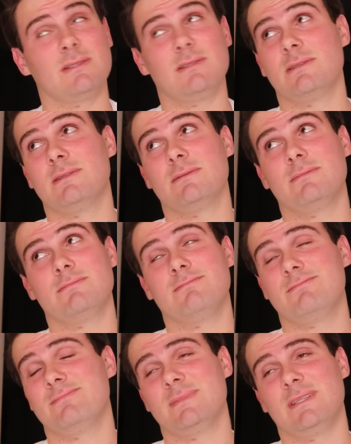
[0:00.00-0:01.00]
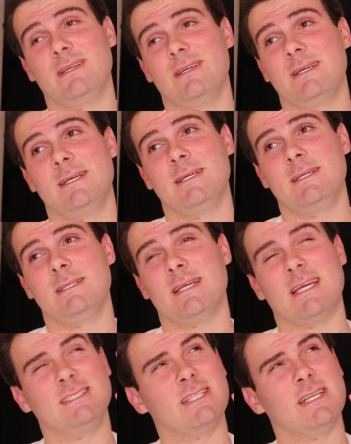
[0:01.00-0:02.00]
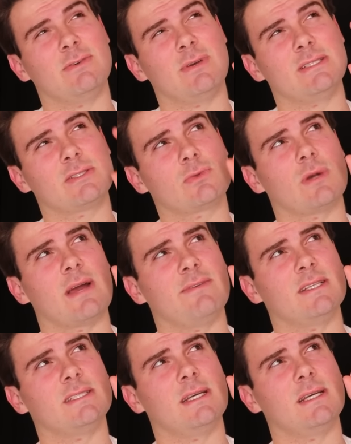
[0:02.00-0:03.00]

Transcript: it generates gravity.